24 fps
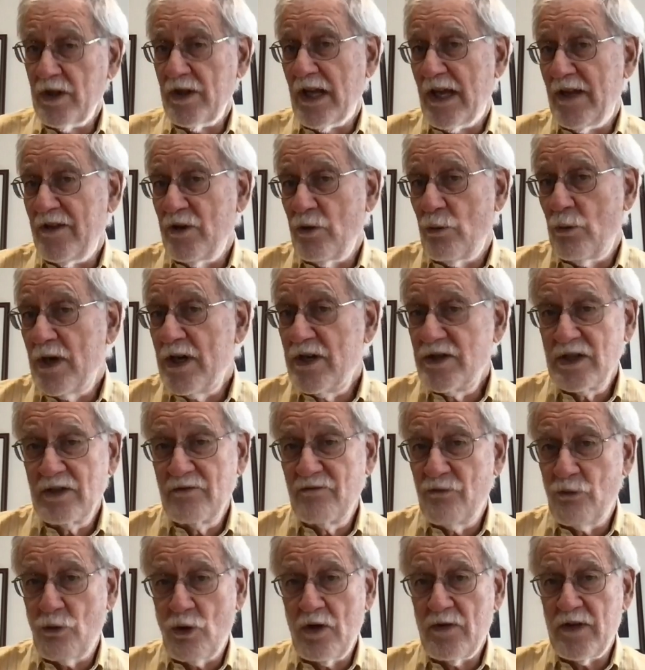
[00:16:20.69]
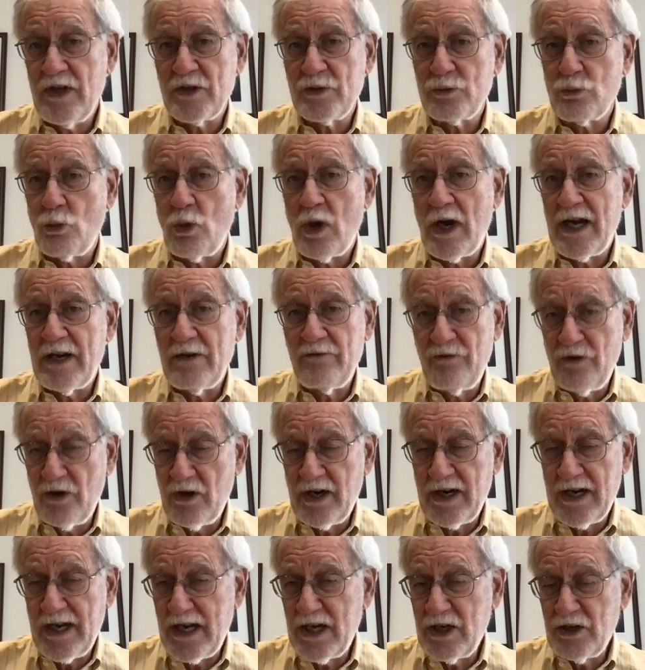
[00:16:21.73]
the reason for this wide
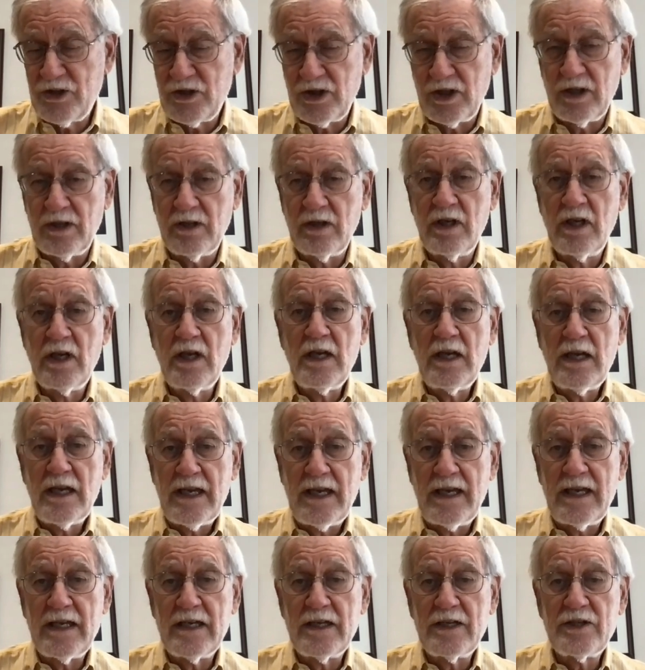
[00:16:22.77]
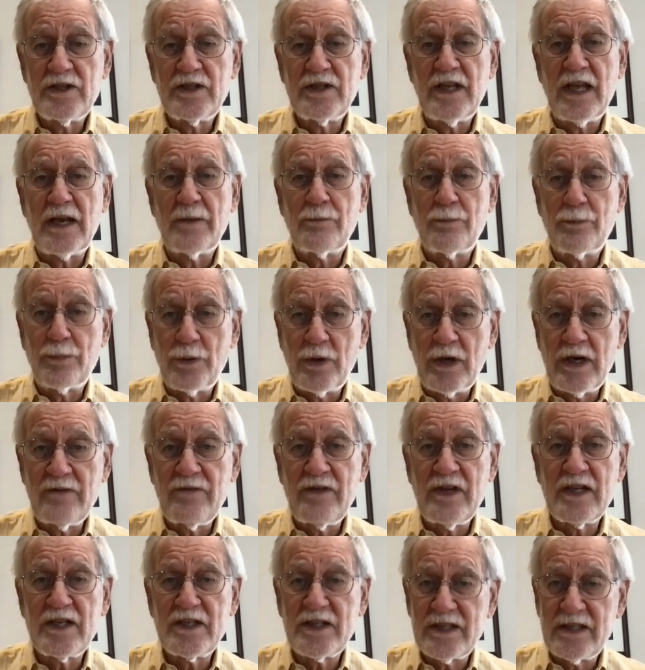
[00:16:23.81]
variation is that
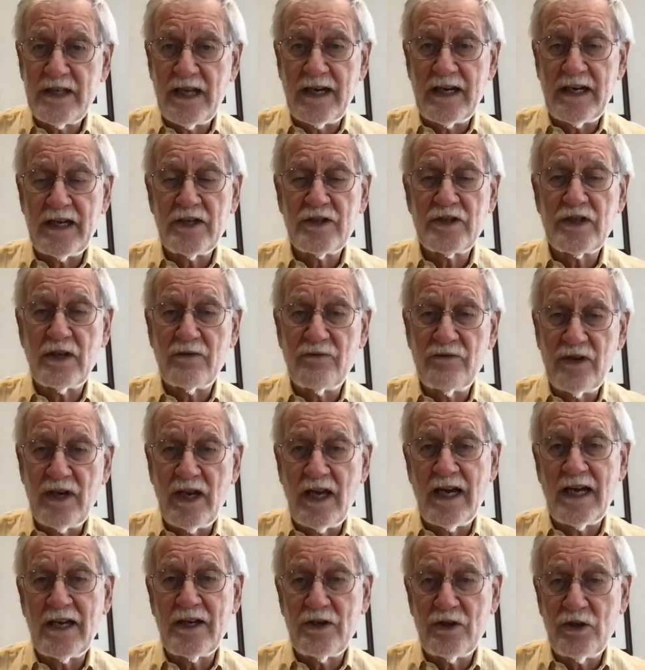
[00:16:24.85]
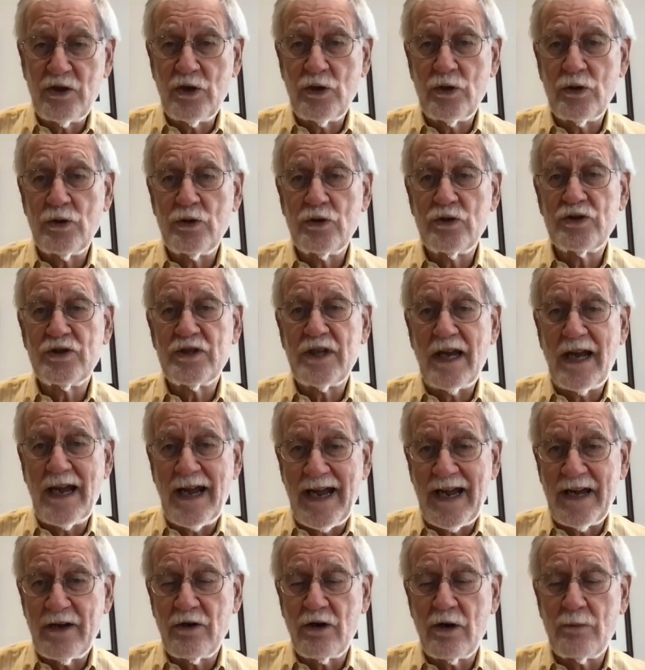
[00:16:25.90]
previous studies have not used,
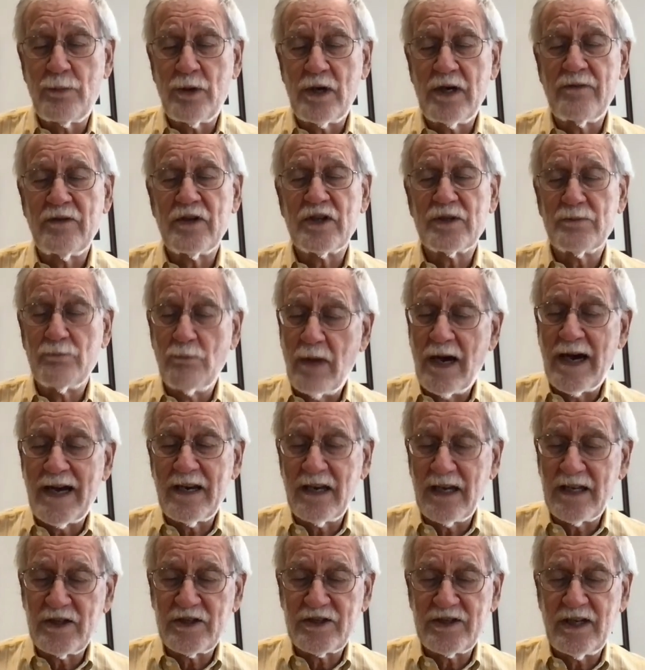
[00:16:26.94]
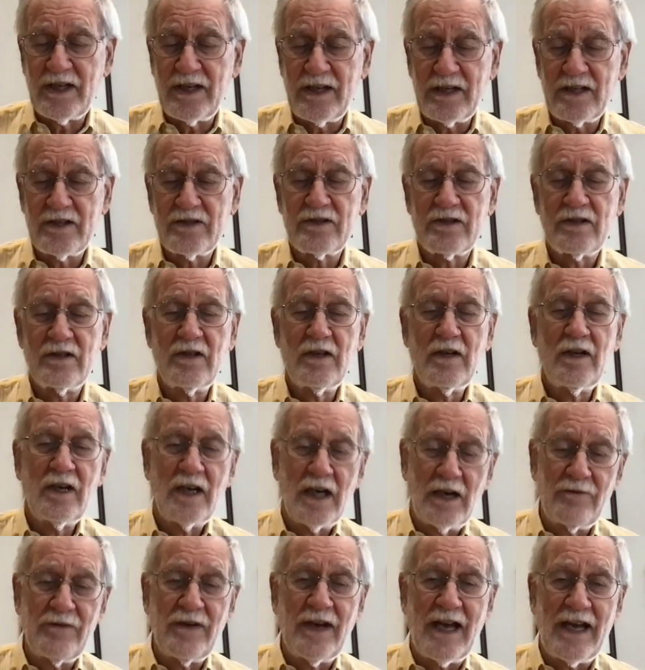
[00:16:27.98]
or previous modeling studies
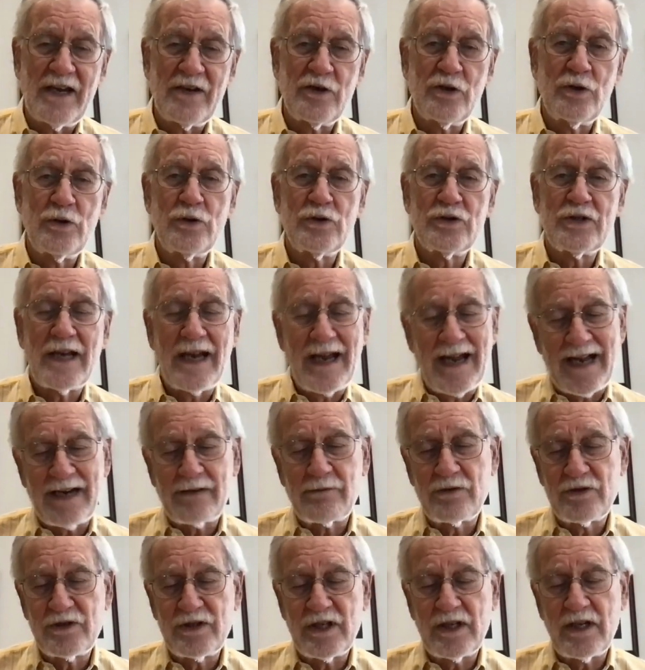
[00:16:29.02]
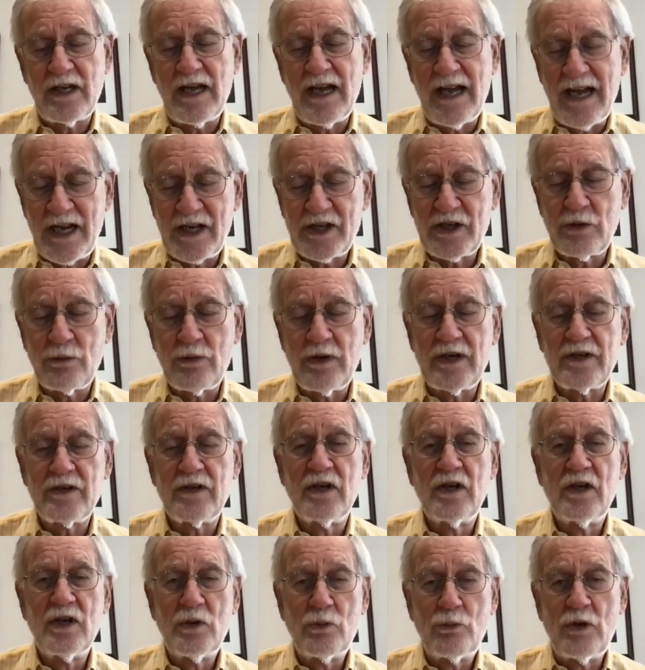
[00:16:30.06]
have not used accurate
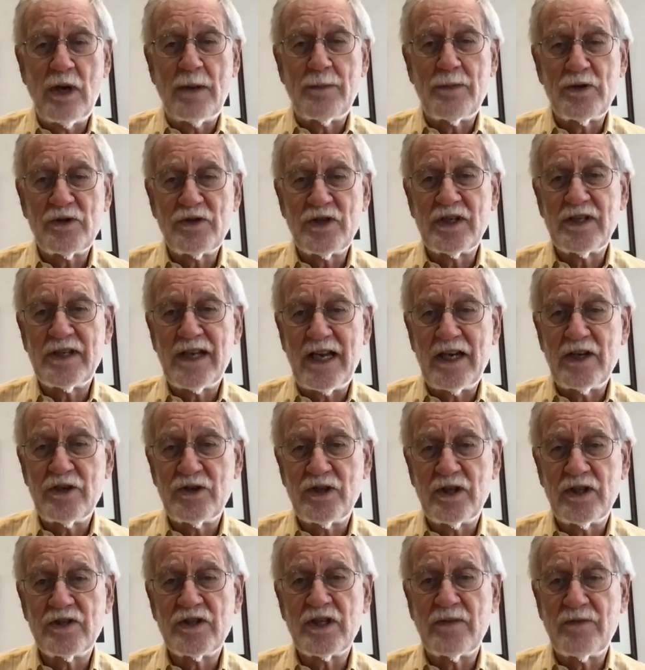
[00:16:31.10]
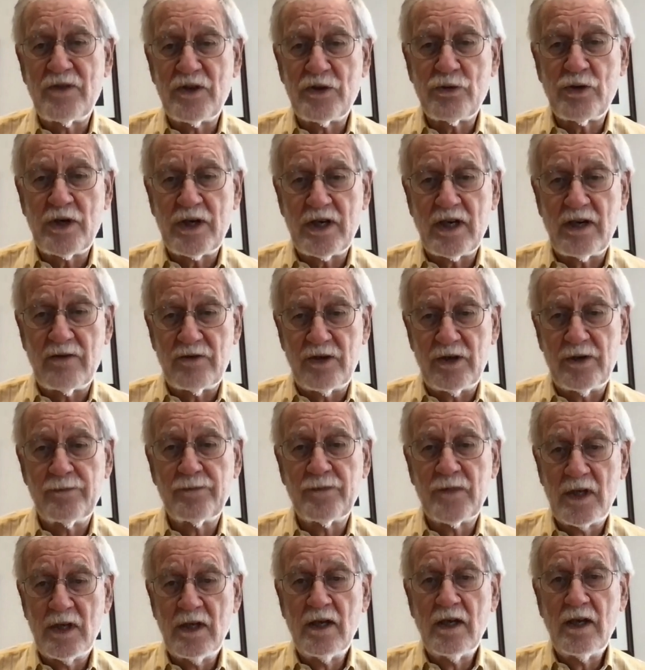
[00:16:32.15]
representations of the tree cover.
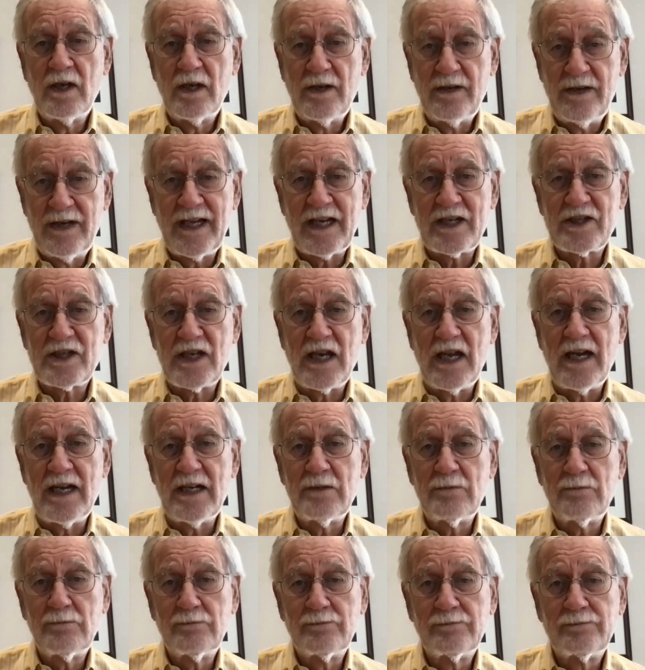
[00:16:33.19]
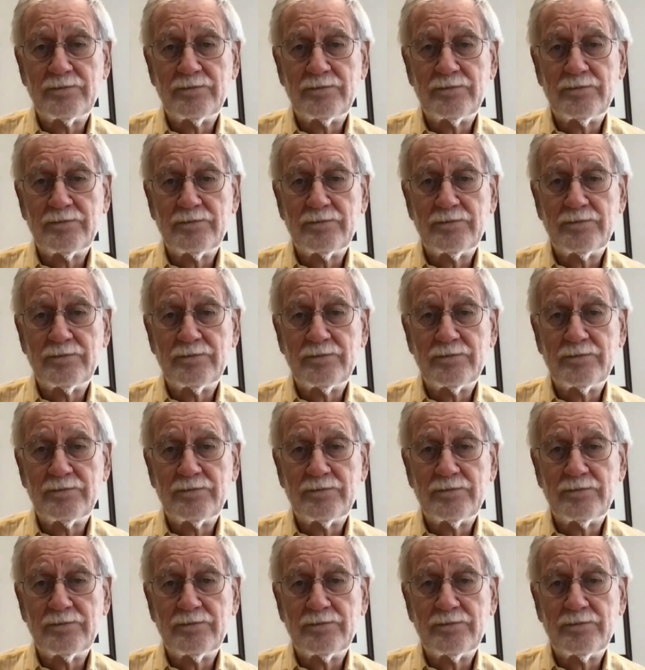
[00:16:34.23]
Next slide.